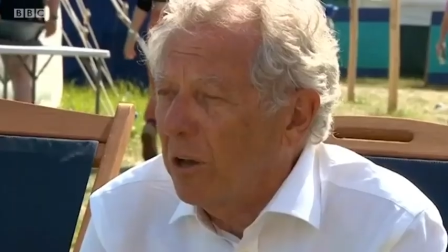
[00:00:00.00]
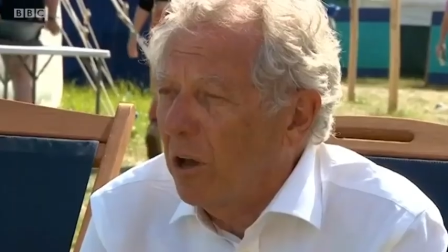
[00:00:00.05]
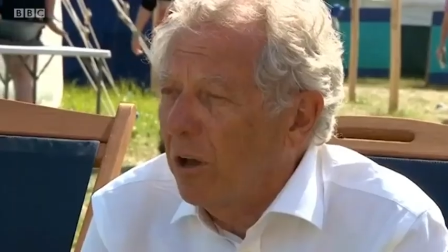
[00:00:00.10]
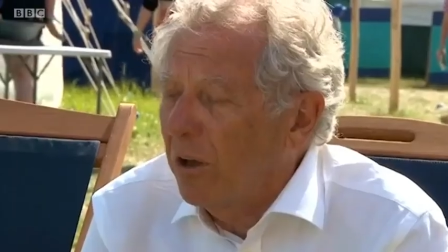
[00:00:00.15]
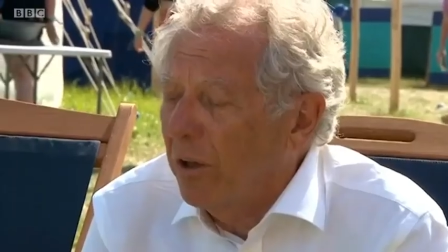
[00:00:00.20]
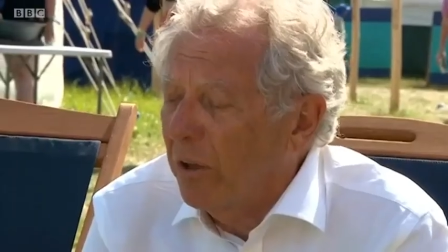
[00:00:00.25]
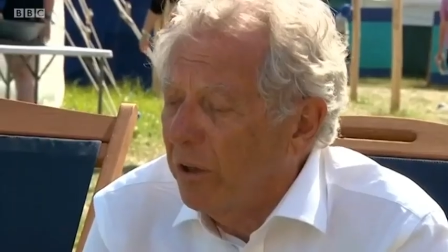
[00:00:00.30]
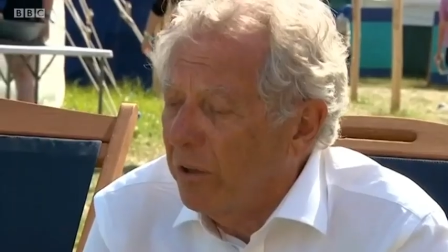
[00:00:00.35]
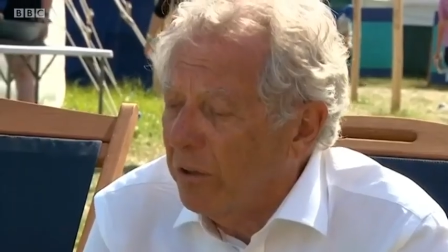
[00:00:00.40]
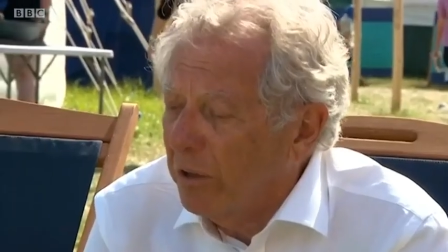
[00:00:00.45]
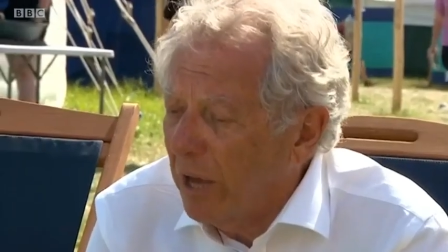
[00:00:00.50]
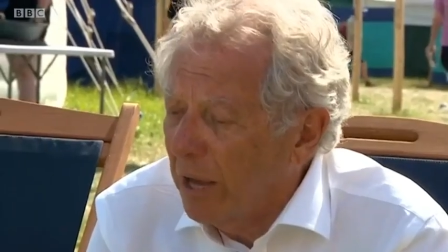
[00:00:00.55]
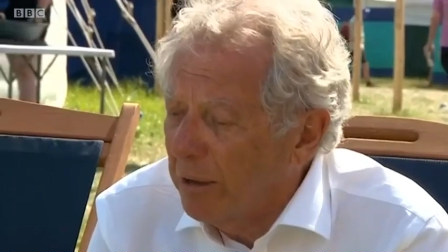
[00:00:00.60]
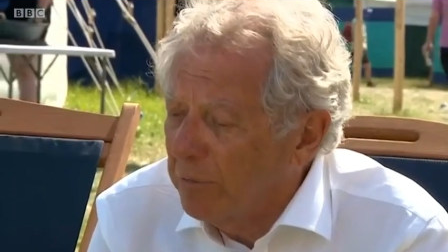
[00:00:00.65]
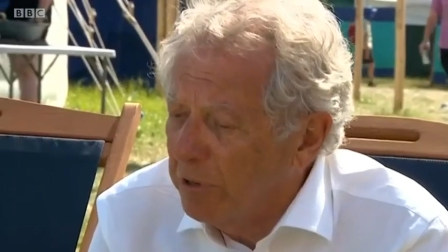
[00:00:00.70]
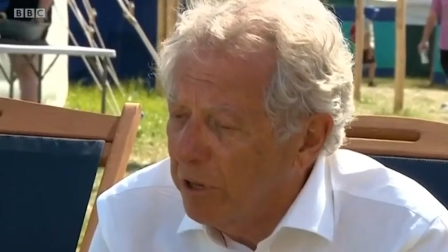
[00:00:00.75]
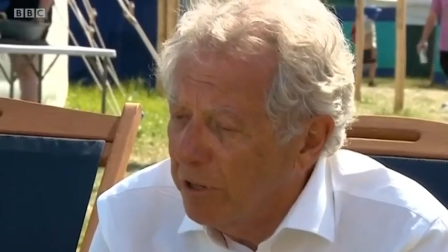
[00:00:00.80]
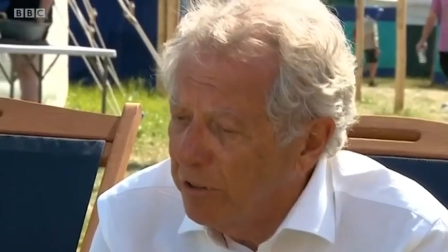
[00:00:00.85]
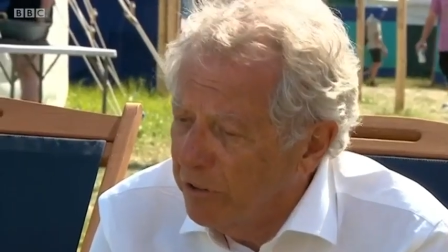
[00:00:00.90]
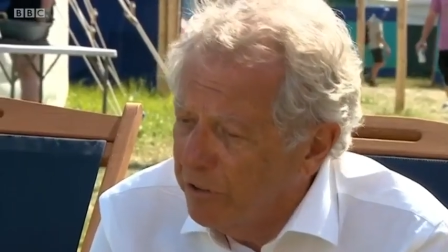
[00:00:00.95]
uh,
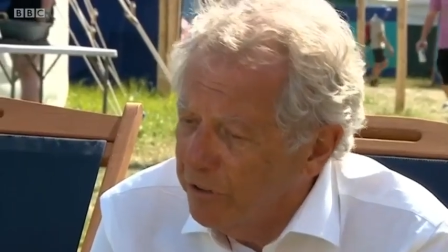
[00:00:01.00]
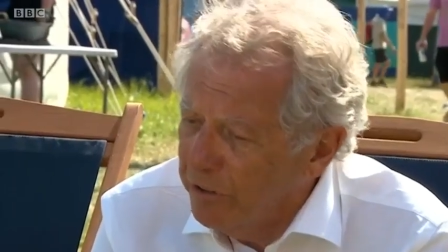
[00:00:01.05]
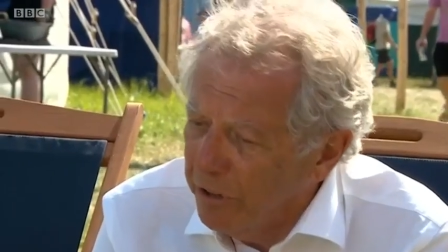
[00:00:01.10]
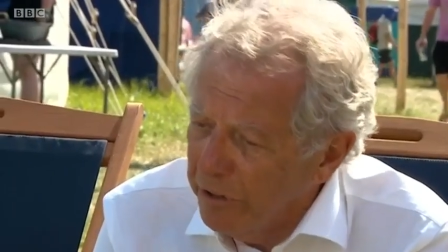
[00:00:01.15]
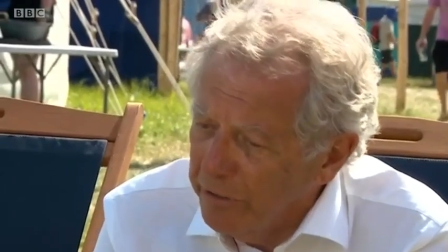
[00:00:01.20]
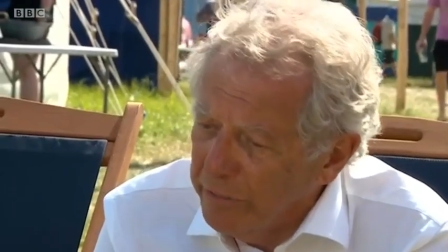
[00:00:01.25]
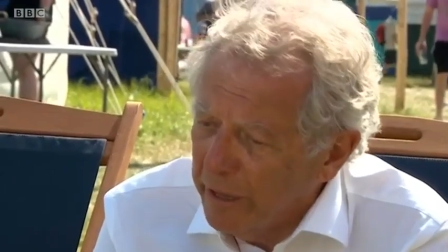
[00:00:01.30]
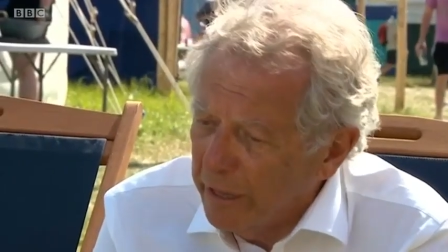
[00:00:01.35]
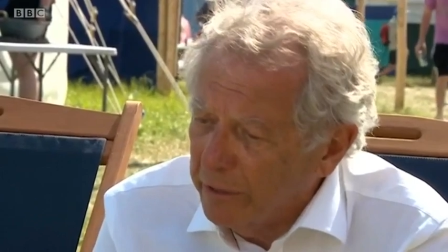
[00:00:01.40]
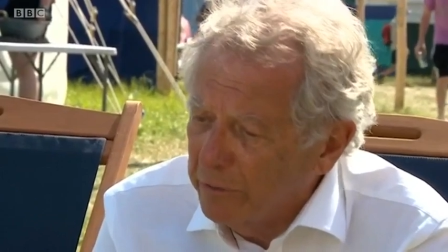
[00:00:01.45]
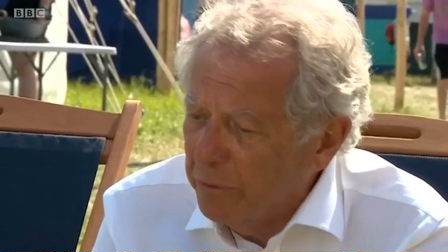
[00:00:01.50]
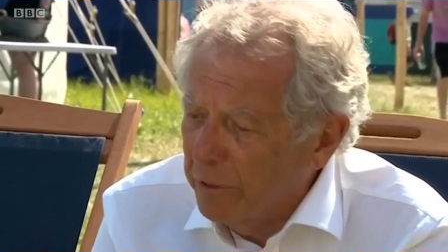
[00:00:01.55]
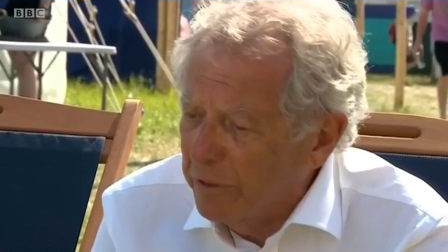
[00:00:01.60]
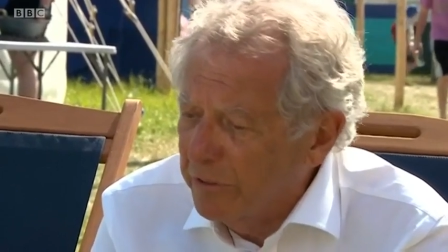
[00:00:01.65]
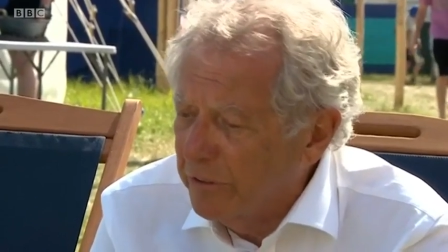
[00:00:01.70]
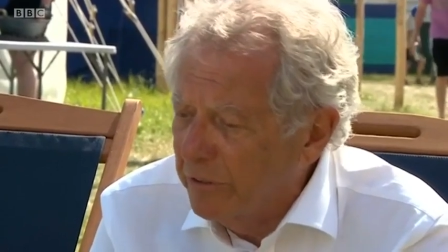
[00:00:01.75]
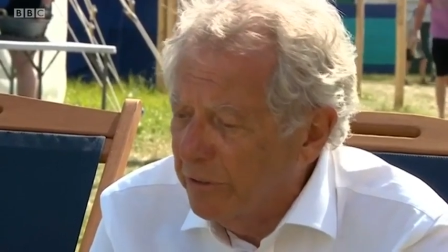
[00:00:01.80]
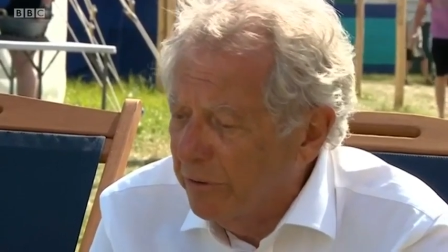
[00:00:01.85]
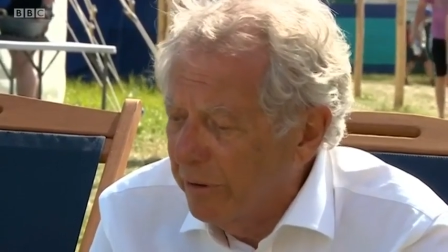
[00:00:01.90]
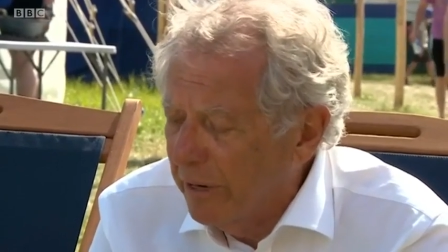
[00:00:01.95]
I'm going to turn that
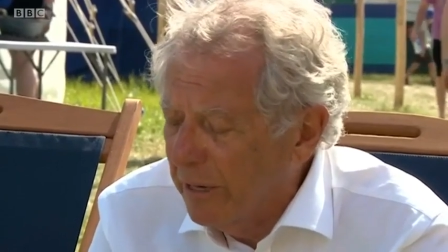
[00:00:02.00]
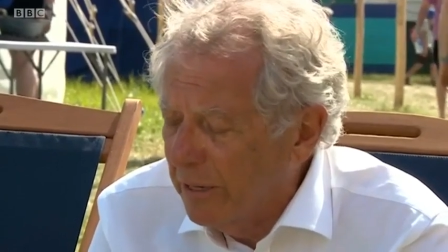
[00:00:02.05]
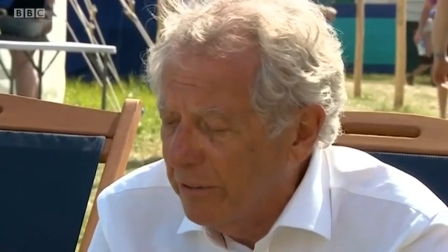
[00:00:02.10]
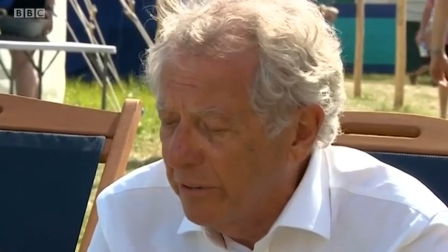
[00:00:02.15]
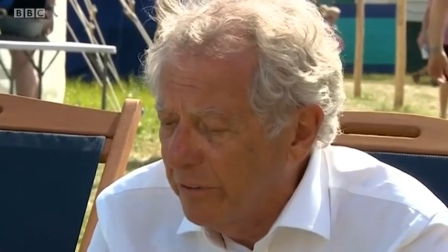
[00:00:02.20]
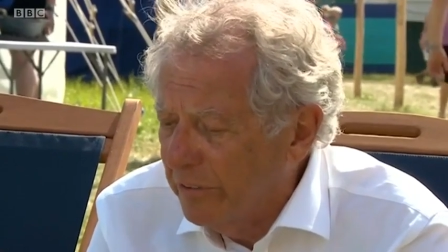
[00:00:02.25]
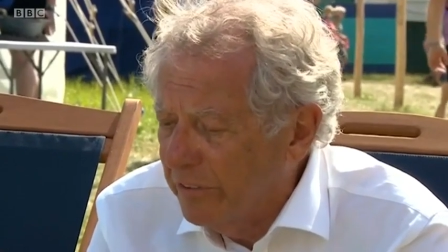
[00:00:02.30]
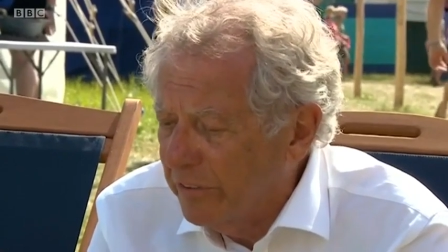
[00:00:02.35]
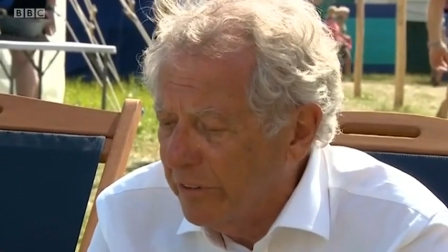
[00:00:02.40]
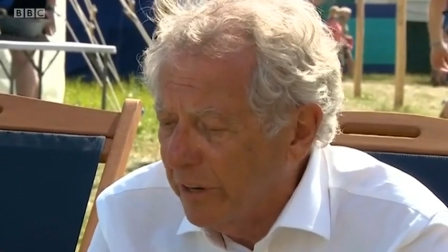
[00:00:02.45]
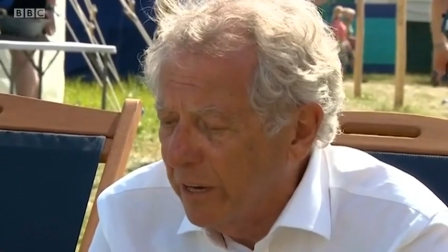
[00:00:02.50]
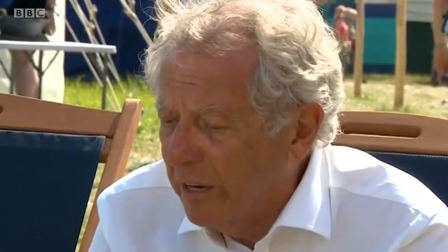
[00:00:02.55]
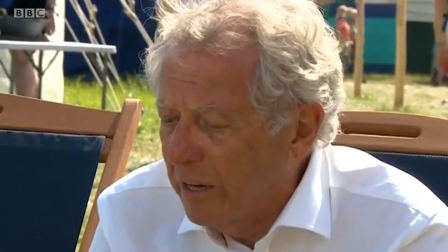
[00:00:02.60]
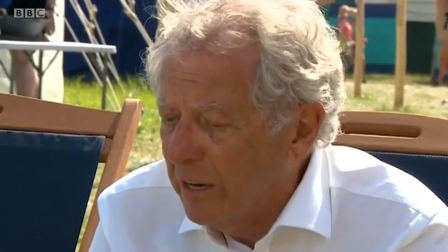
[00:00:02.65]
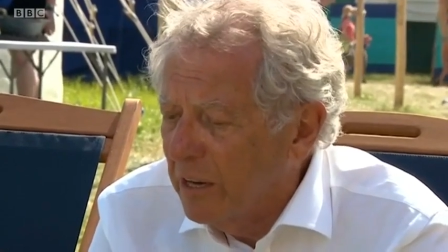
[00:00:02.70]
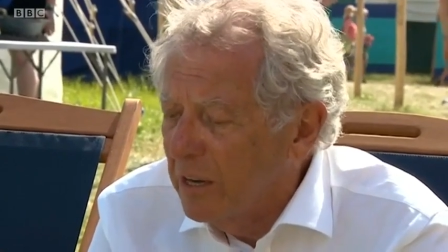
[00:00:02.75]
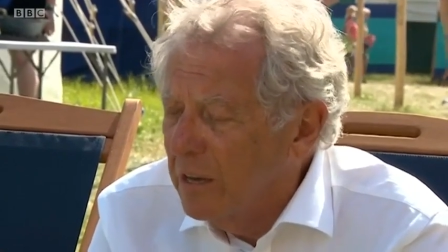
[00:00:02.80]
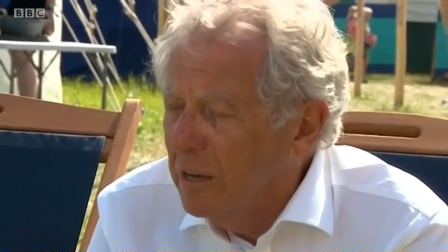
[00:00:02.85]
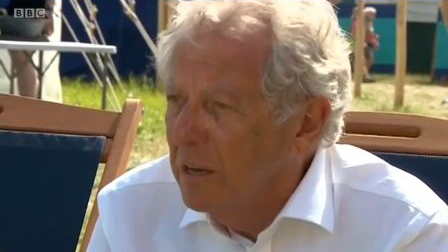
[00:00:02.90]
question around and say,